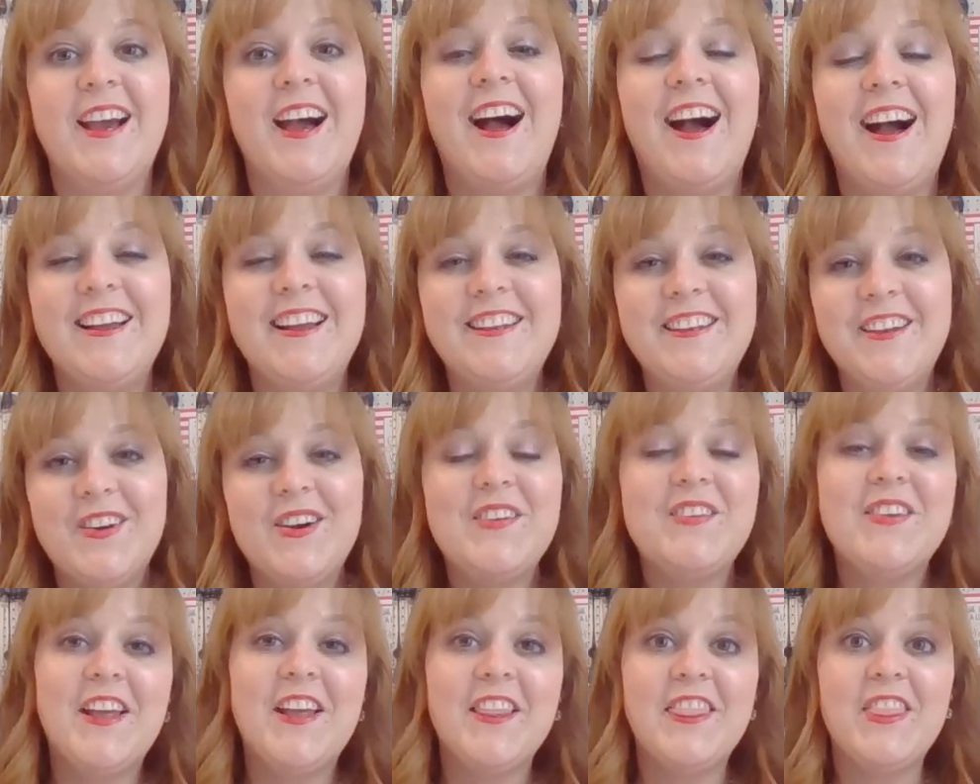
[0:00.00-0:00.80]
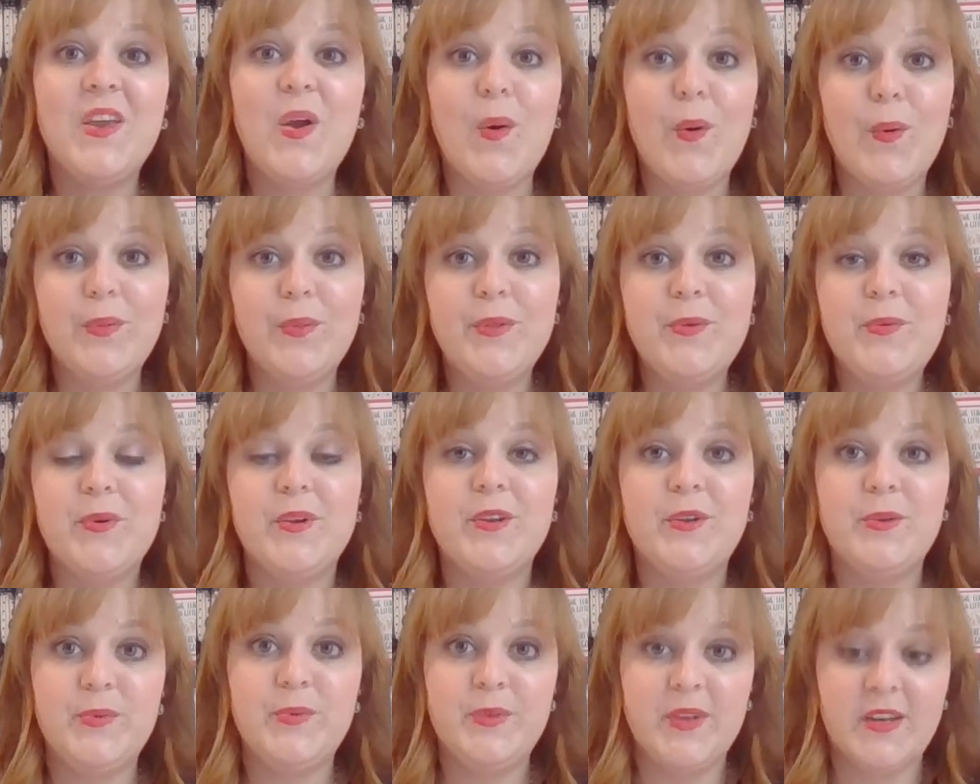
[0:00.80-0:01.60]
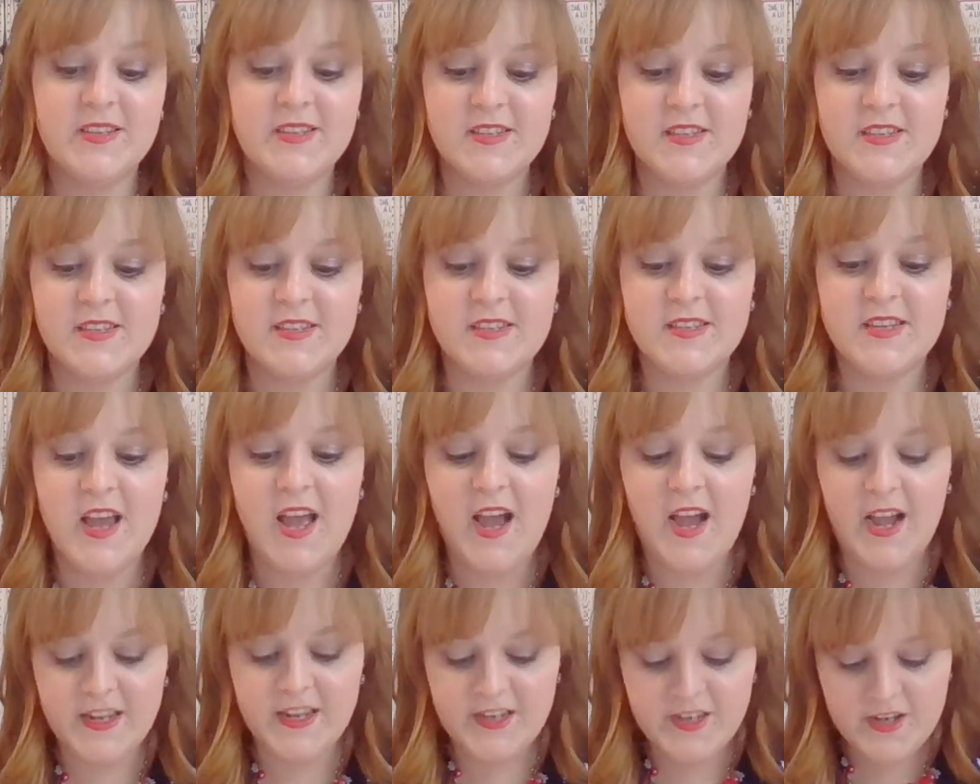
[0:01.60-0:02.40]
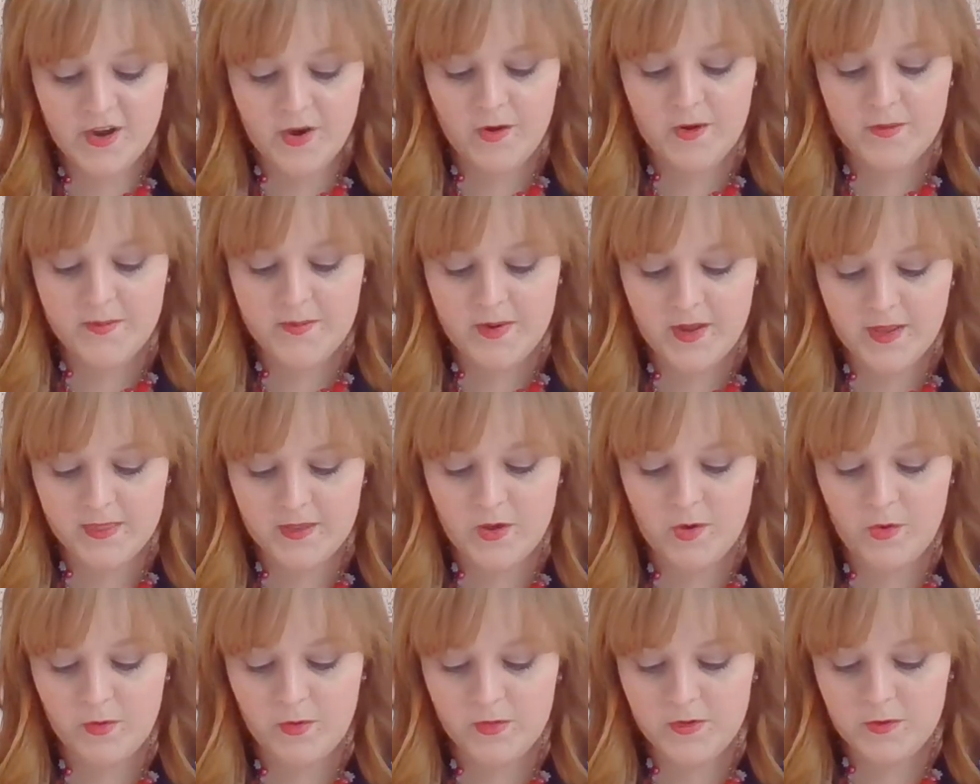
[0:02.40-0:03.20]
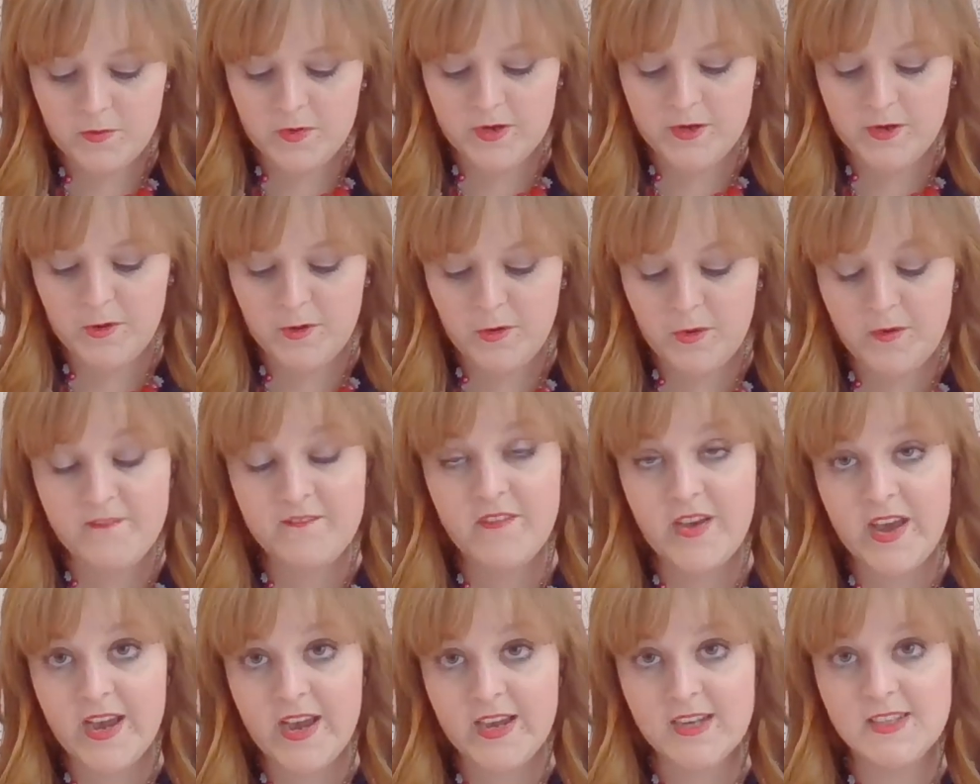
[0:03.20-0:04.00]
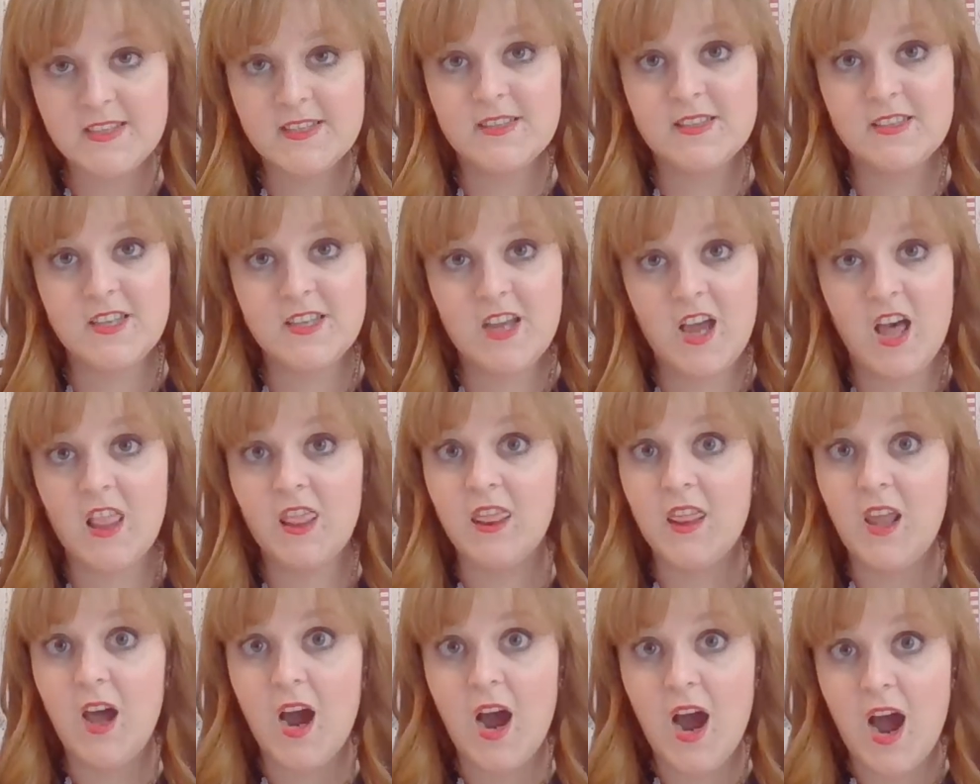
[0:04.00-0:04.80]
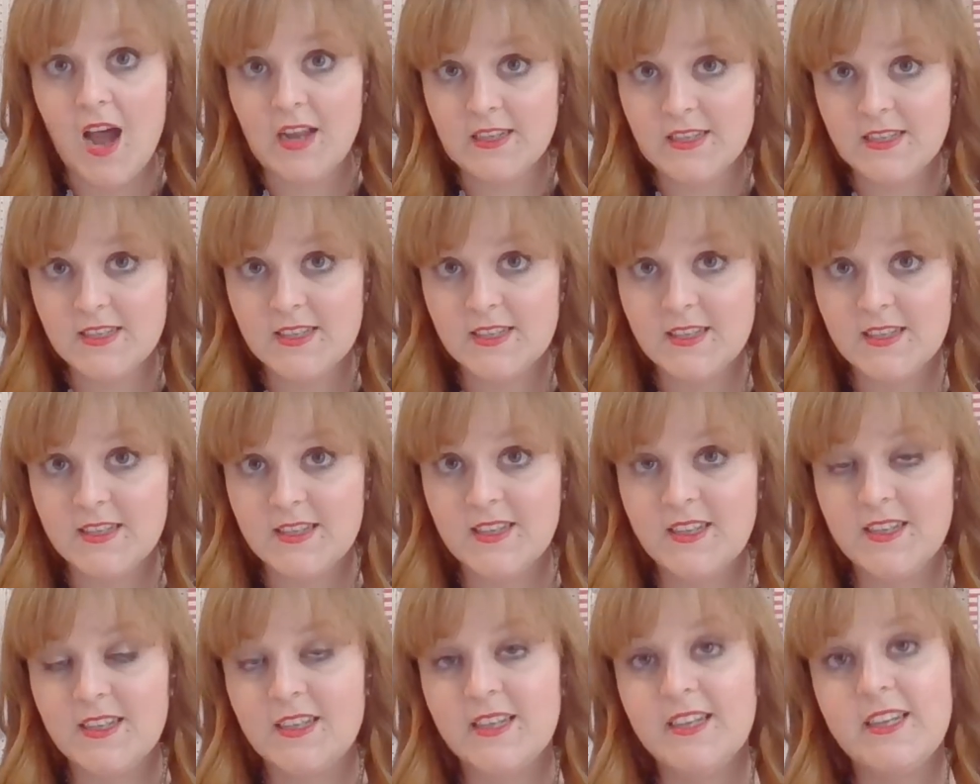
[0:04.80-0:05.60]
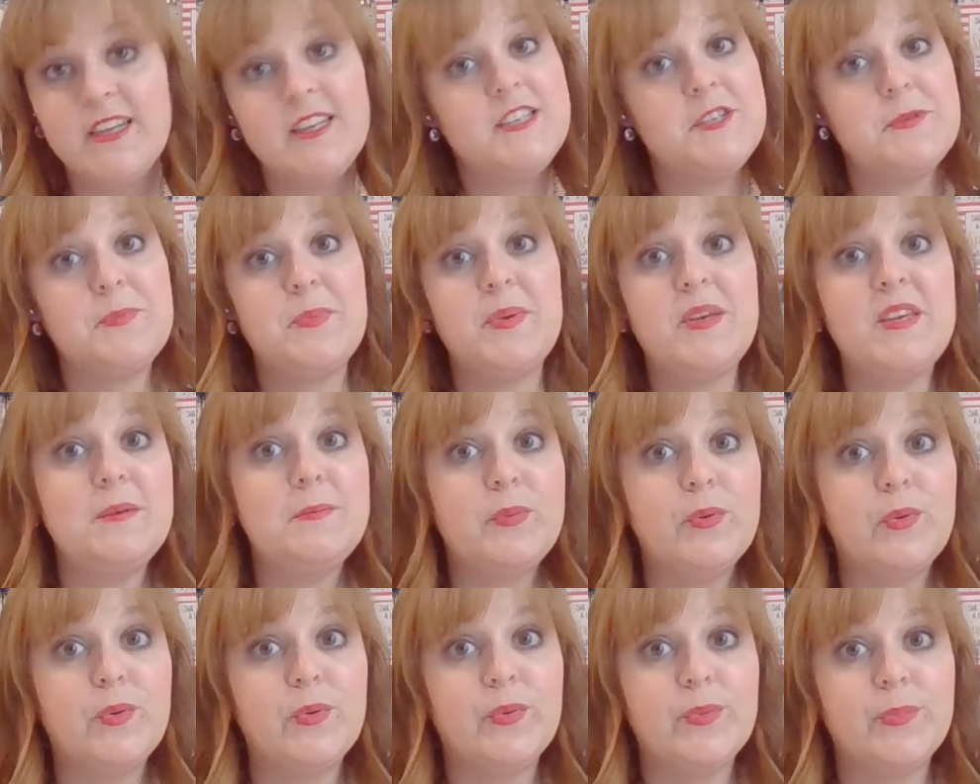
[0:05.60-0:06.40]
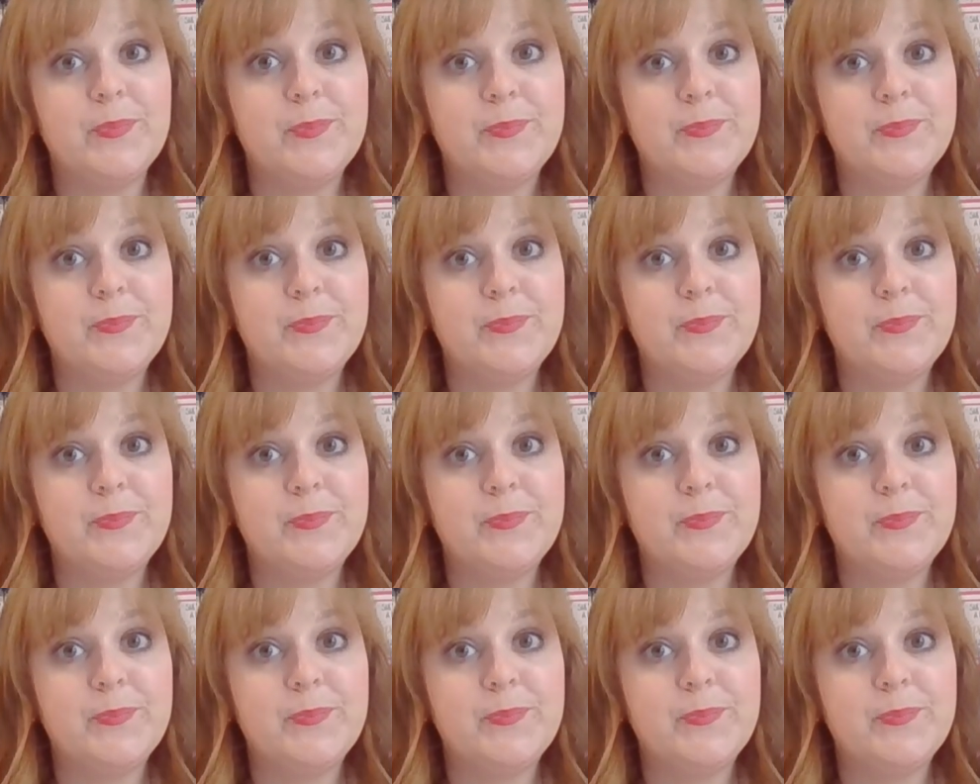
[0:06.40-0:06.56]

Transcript: I know I'm not the only one who does this. I know I'm not the only one who invests a lot into people.